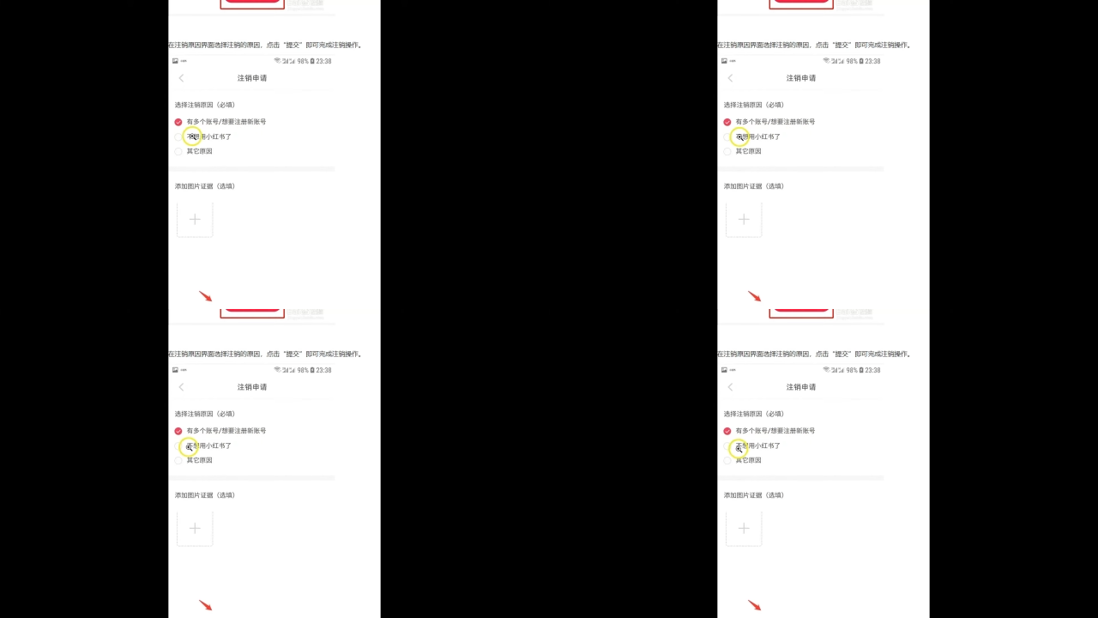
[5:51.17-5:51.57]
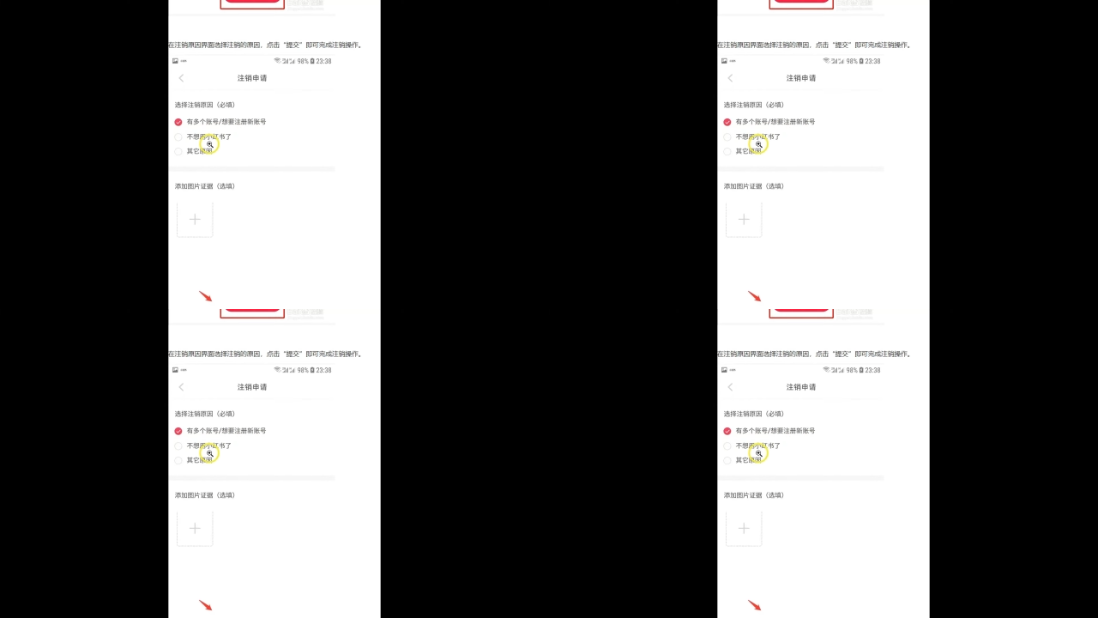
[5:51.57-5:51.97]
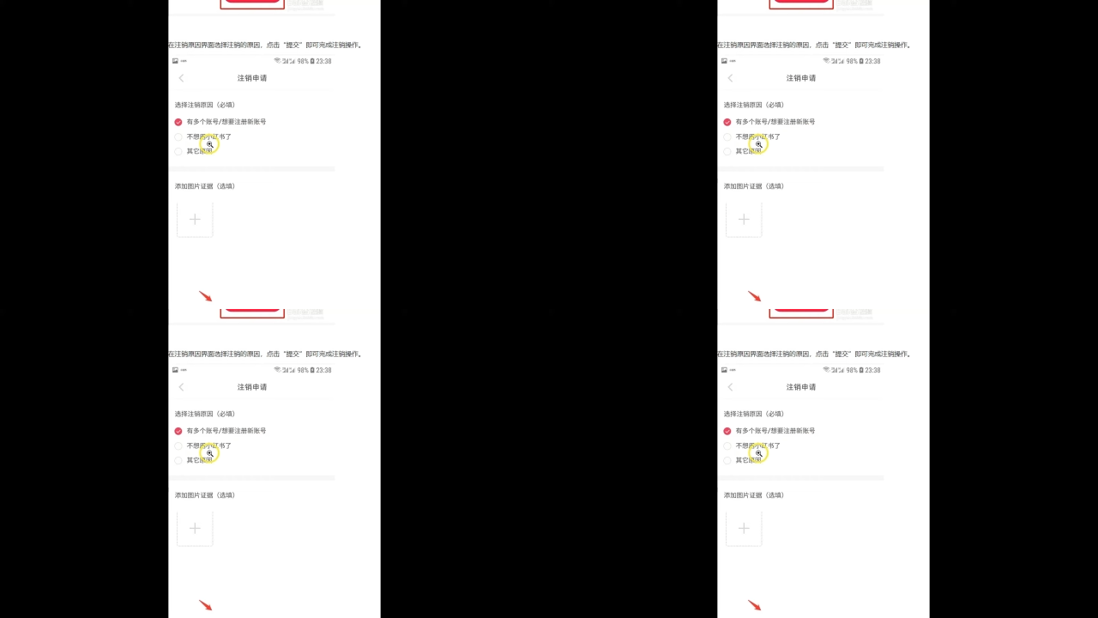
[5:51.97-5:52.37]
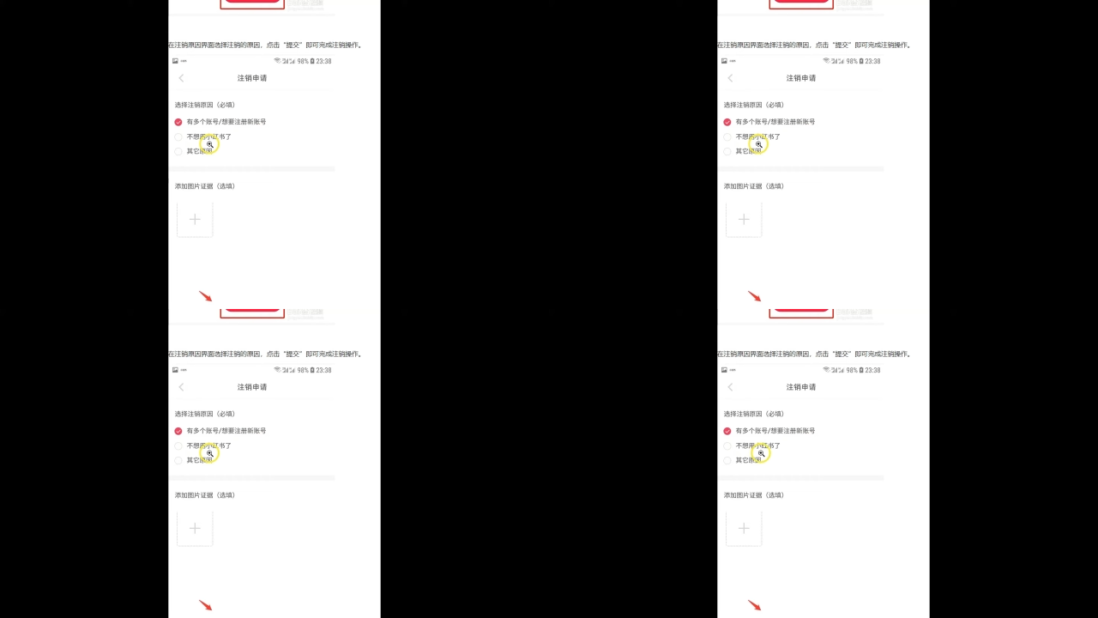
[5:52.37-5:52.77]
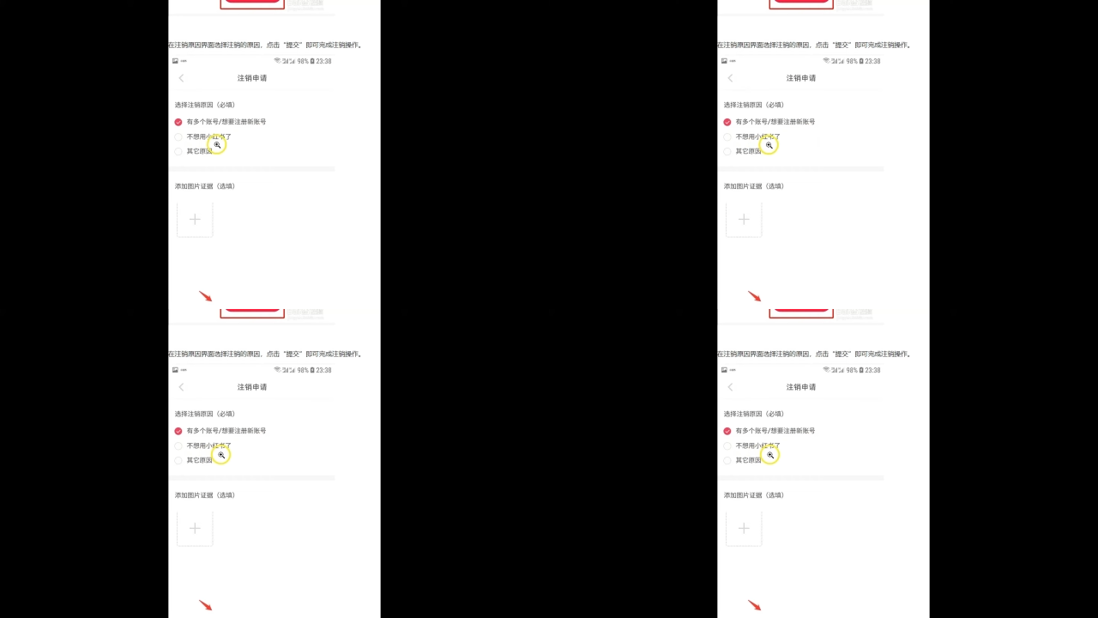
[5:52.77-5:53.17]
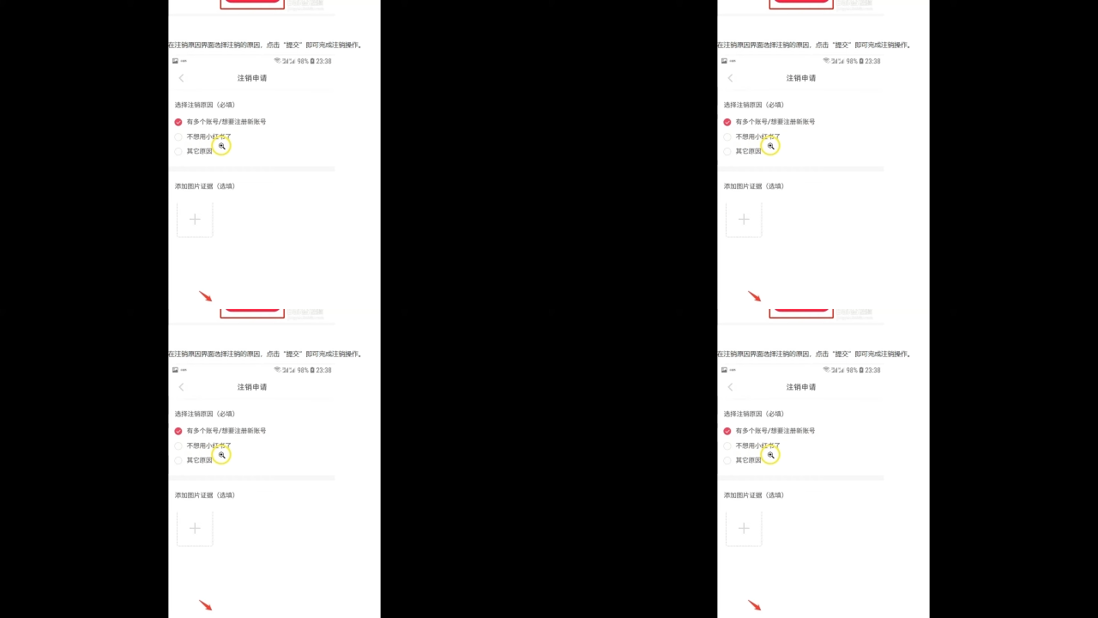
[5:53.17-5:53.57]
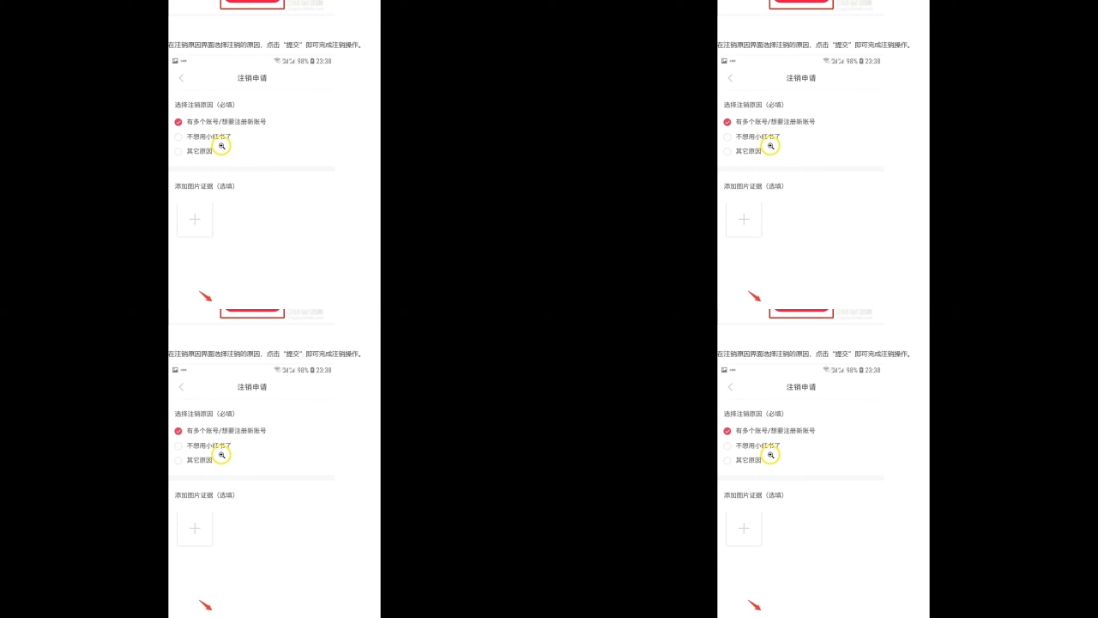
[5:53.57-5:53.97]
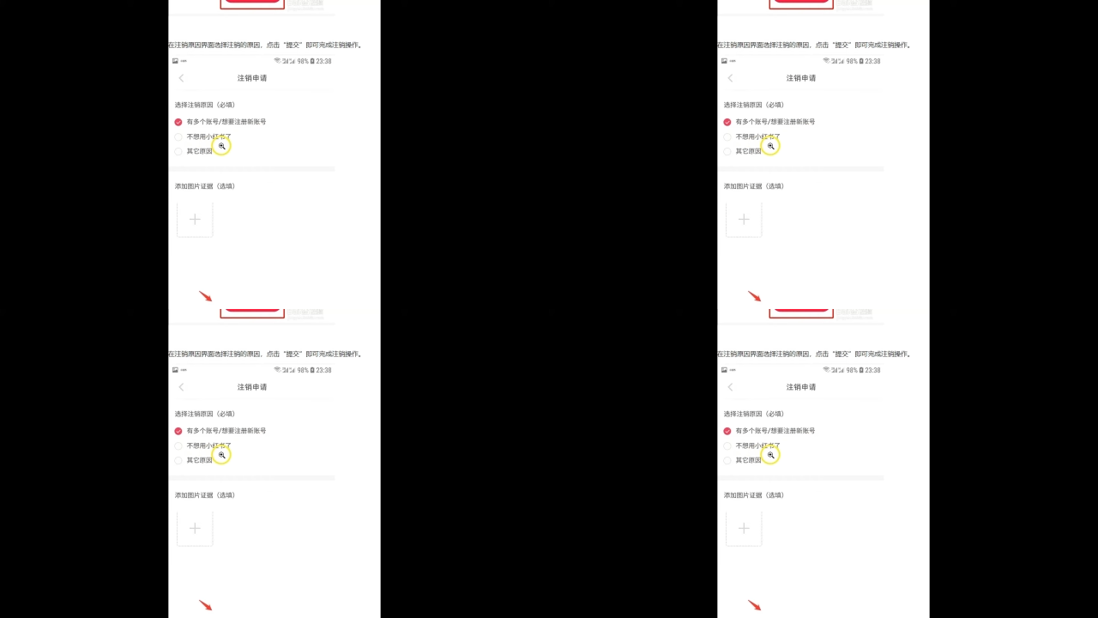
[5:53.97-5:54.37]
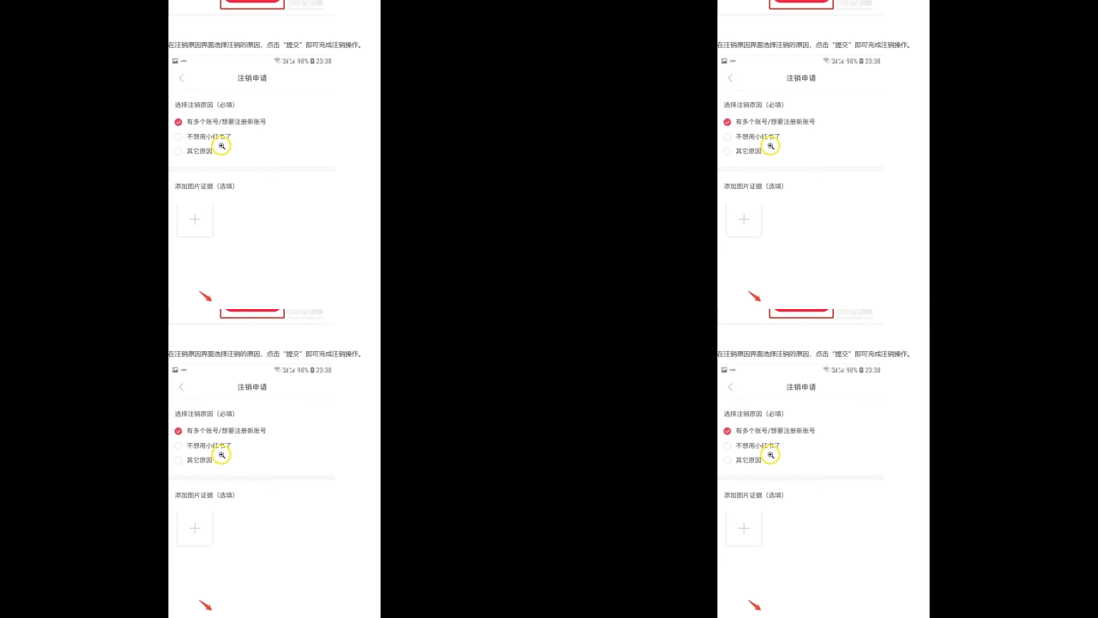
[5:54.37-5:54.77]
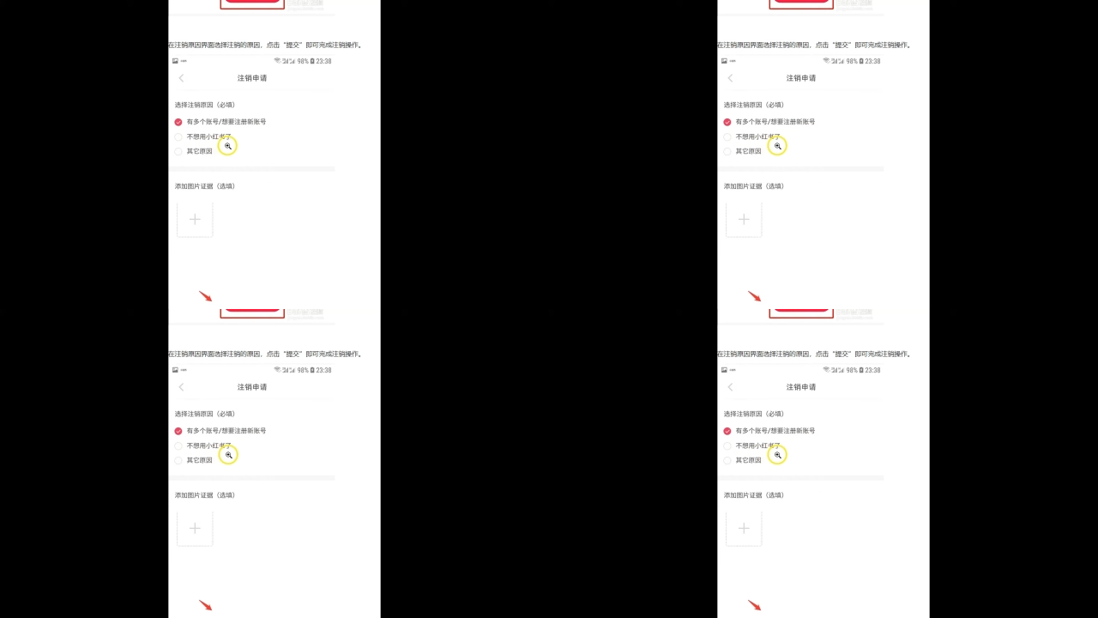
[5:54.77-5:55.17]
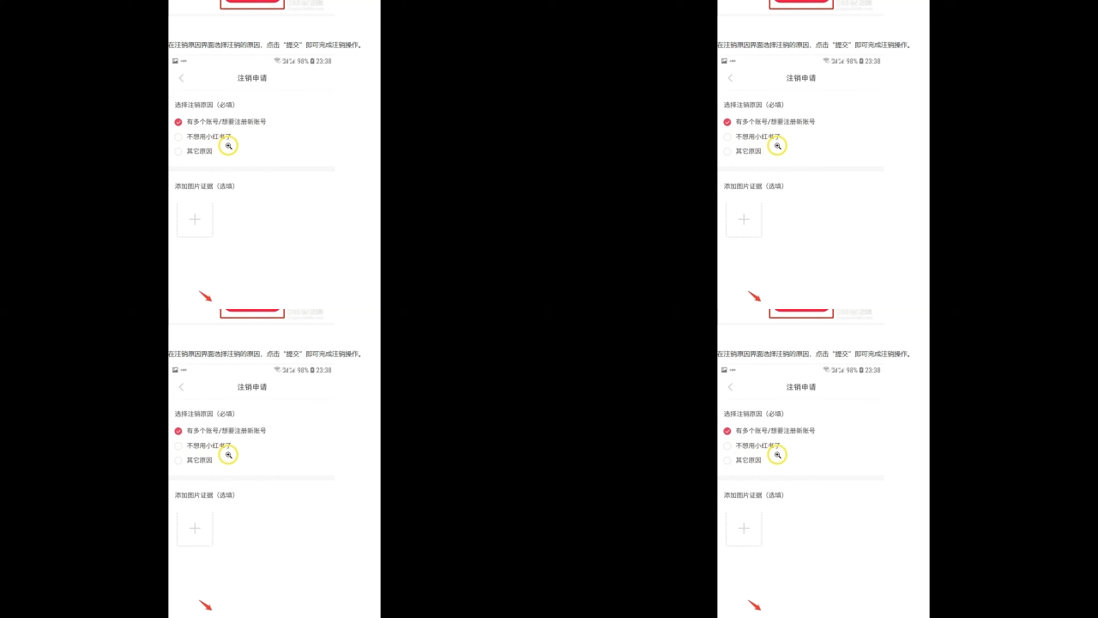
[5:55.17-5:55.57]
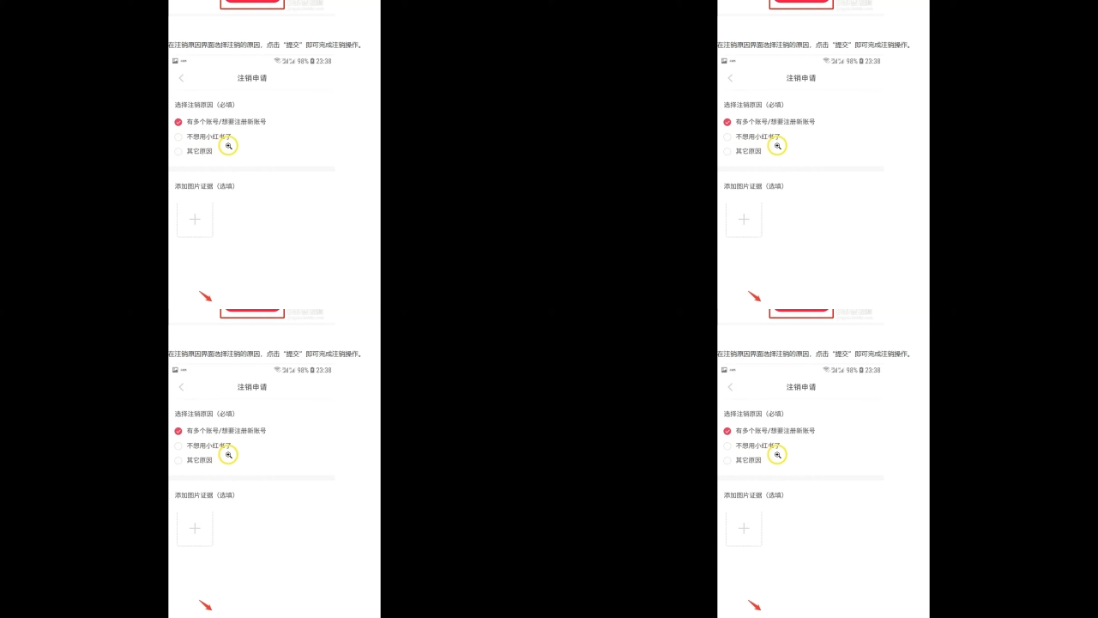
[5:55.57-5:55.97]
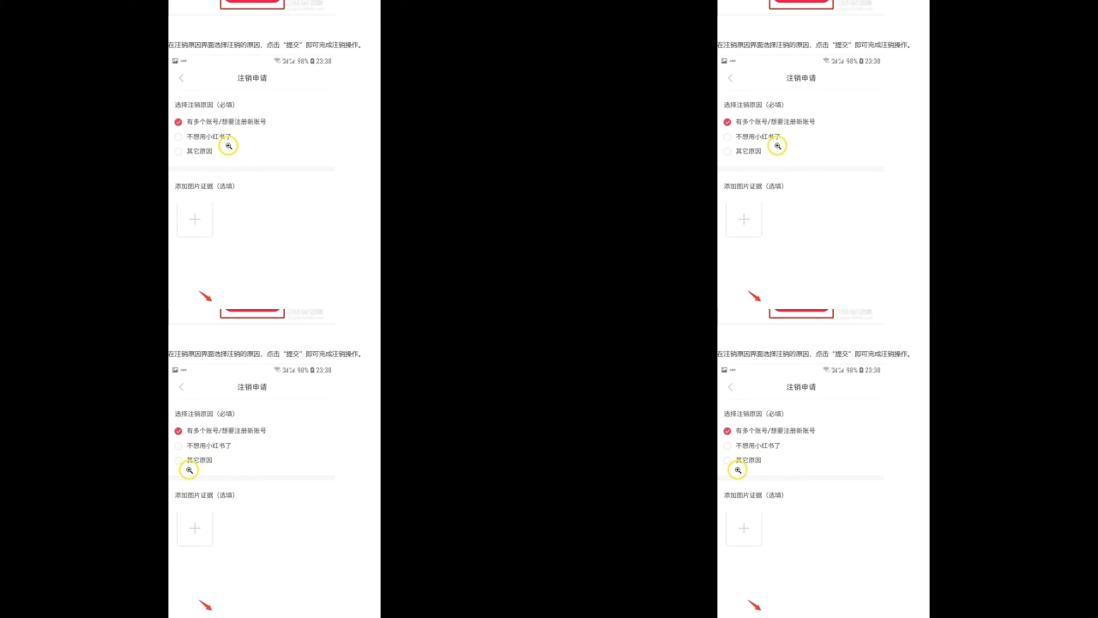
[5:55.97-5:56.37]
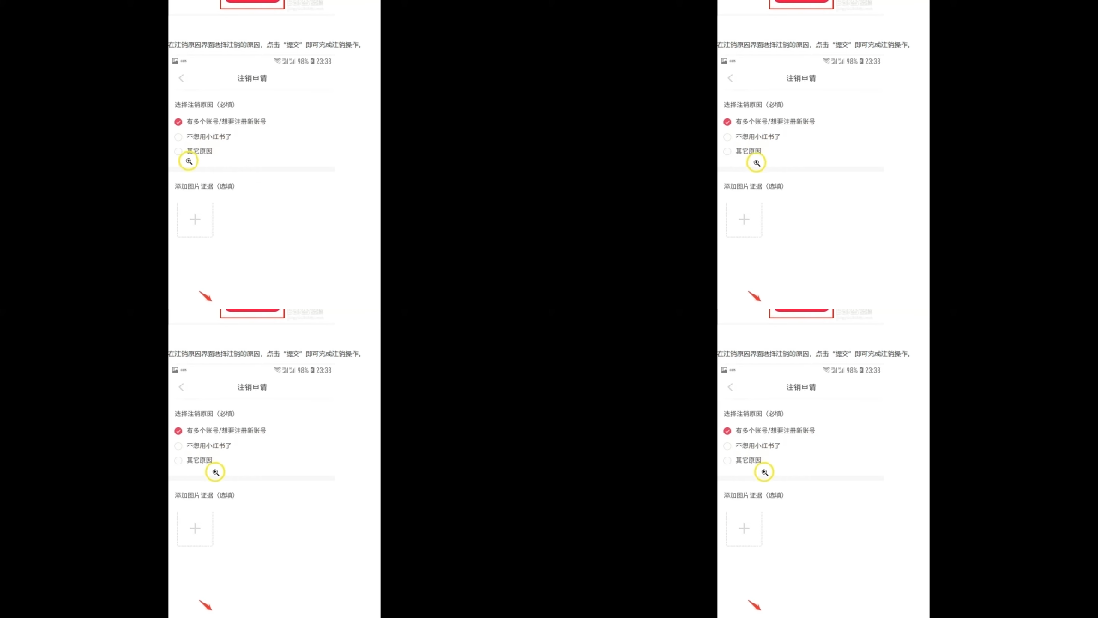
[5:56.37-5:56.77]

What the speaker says: No face is visible, so there are no lips to read.